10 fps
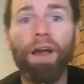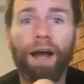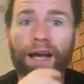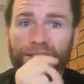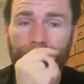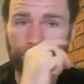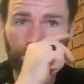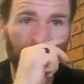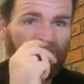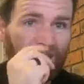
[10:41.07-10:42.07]
I asked a few more
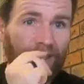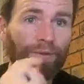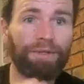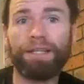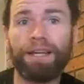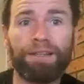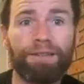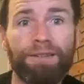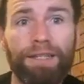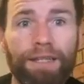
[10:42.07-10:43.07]
questions to get more details.
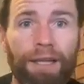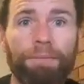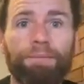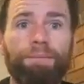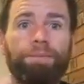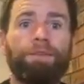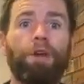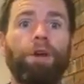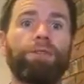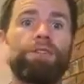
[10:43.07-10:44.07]
Didn't get them, so
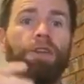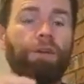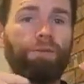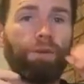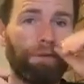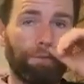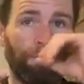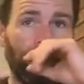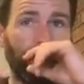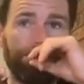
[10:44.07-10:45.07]
I'll just go with what I've
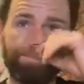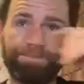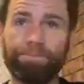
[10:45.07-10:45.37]
got.